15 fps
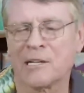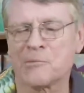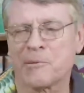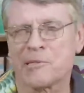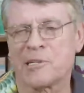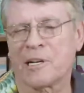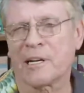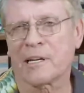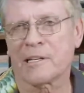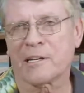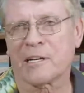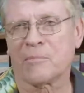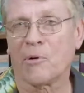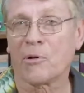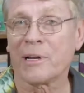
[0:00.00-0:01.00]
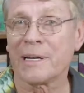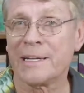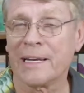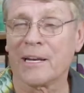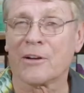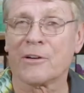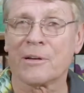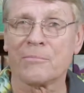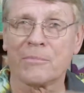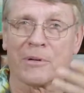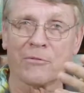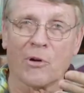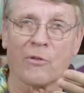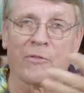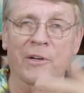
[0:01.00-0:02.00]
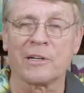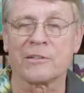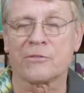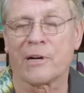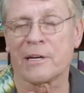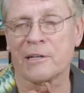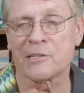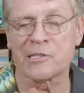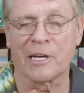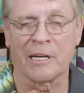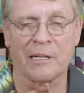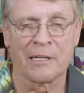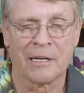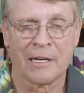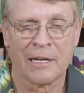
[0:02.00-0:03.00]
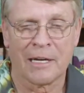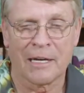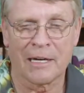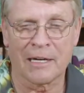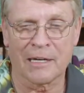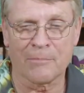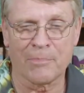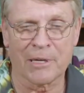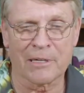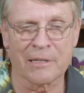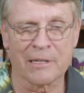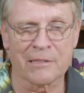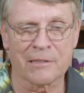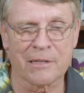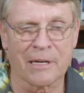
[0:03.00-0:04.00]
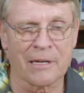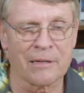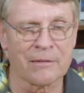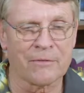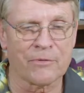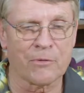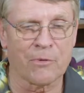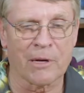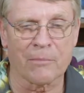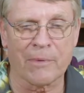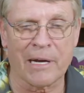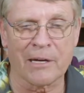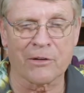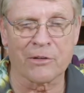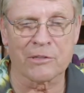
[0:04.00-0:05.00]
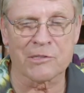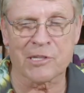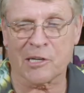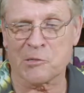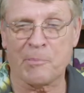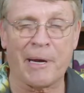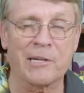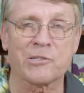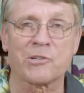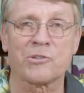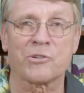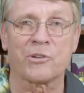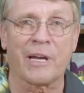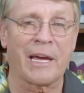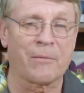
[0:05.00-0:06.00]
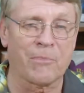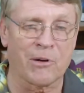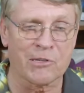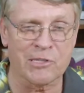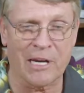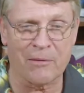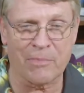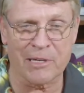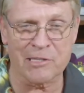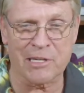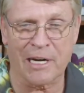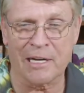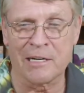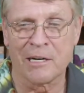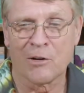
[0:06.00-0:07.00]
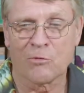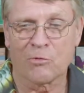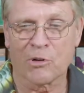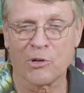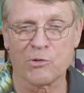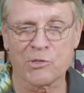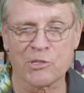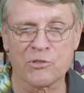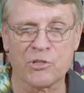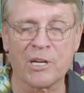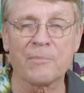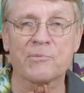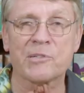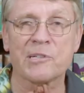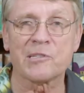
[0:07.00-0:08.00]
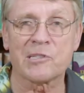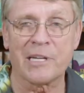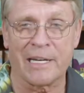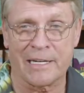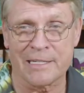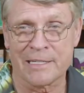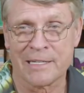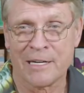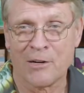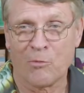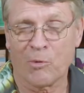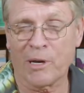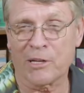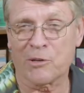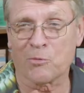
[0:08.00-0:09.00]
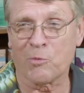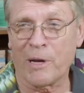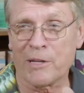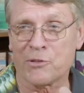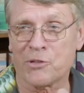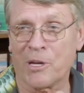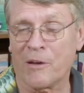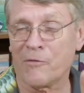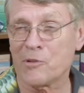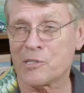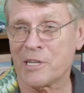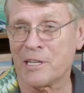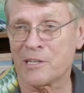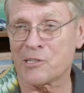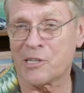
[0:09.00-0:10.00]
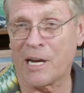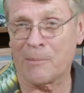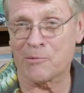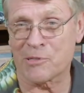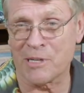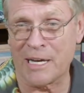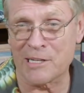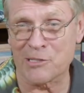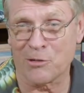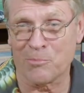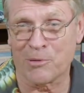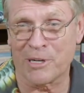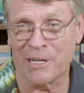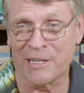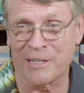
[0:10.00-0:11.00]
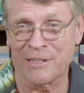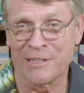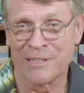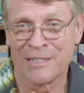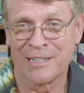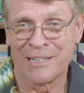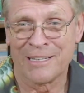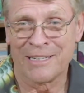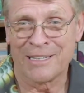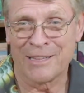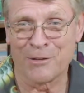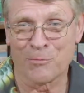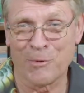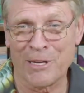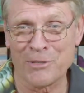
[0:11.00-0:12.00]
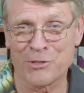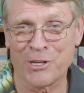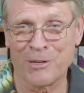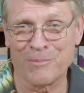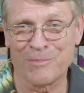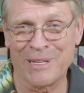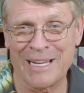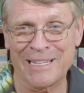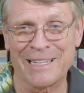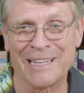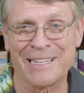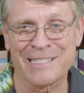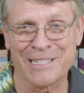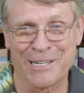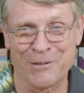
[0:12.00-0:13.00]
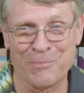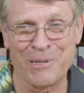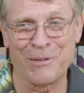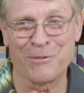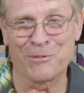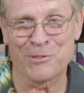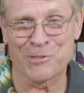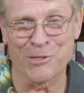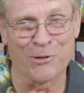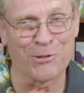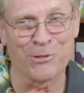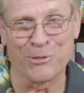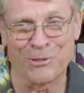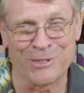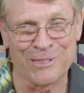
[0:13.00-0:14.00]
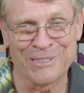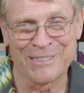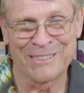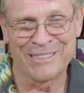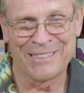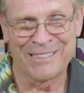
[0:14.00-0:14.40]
It's been sitting at the Kubota dealer in Monroeville trying to sell. But if you want to buy a good 6-passenger Yanmar side-by-side, we're using Jeeps instead. We got the red Jeep. Have you seen the steps Laszlo put on there? The red Jeep, that thing is going to be so cool.